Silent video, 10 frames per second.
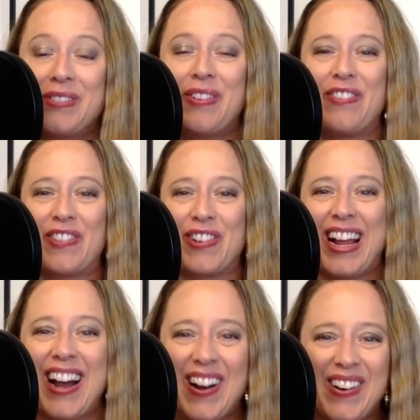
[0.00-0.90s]
But for
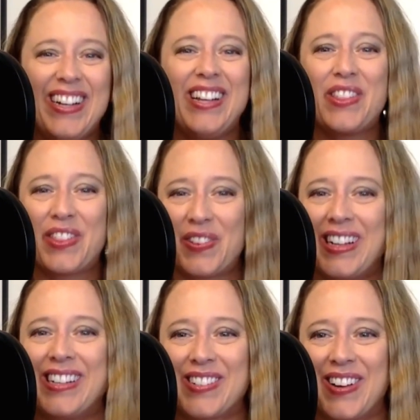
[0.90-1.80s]
now, 3
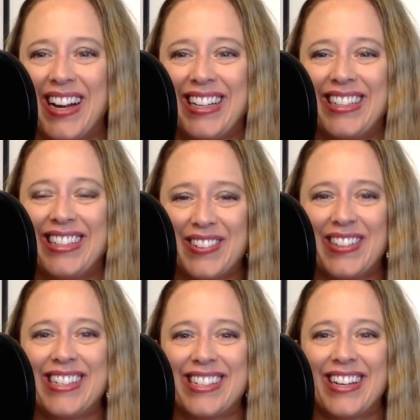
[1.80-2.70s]
is great. 3
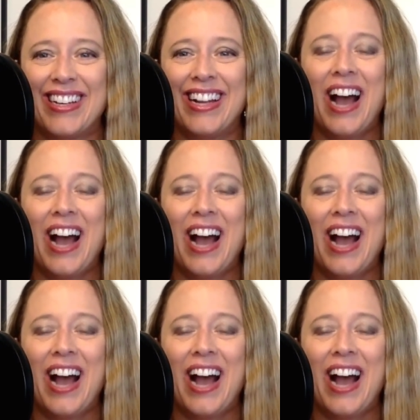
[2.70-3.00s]
is good.